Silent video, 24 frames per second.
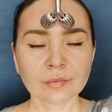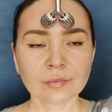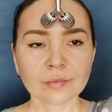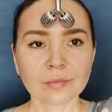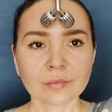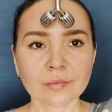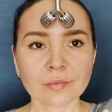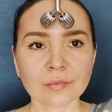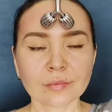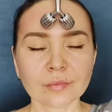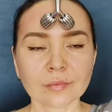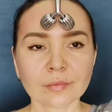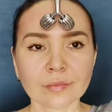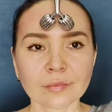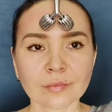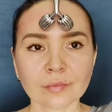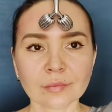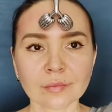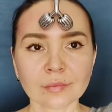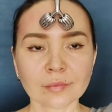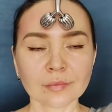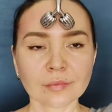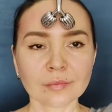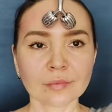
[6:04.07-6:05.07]

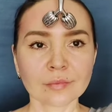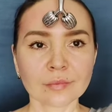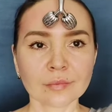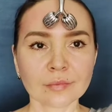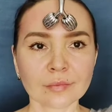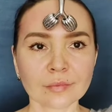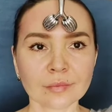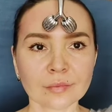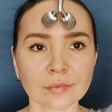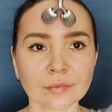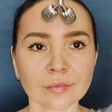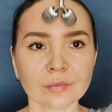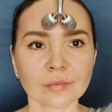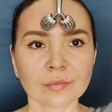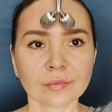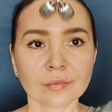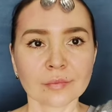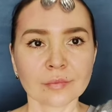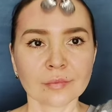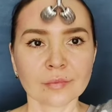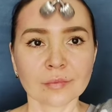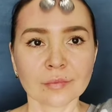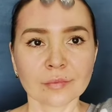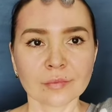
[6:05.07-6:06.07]

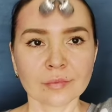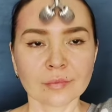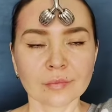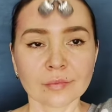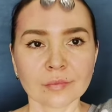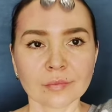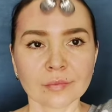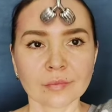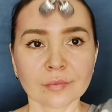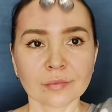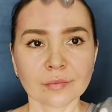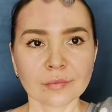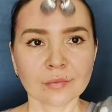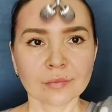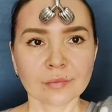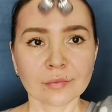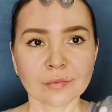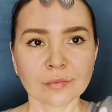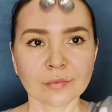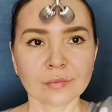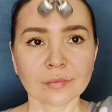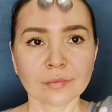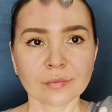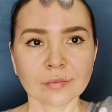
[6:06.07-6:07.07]

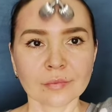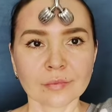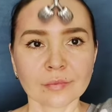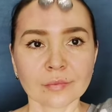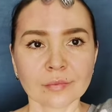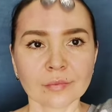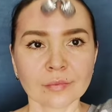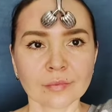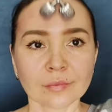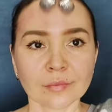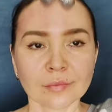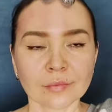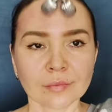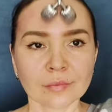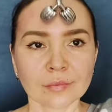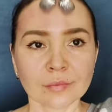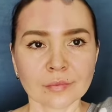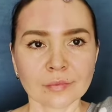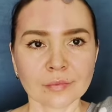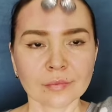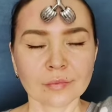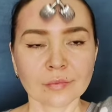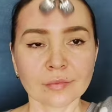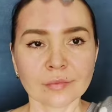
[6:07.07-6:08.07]

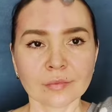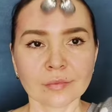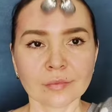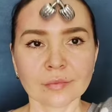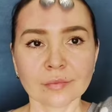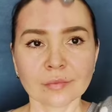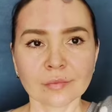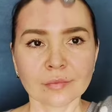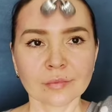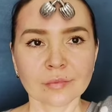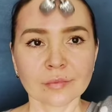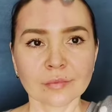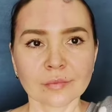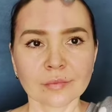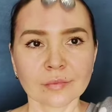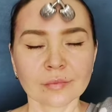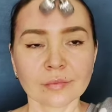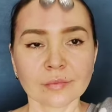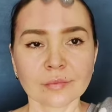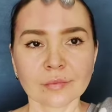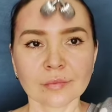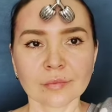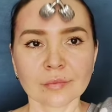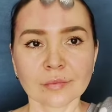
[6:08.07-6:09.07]

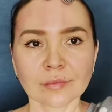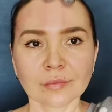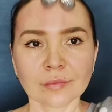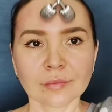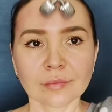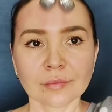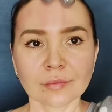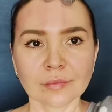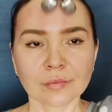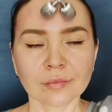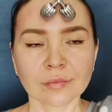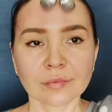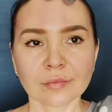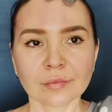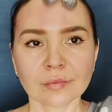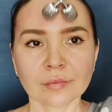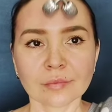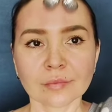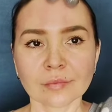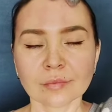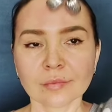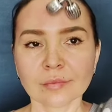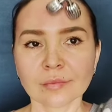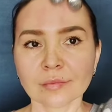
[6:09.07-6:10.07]

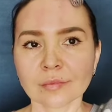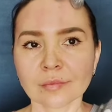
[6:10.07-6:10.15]
No one is speaking in this clip.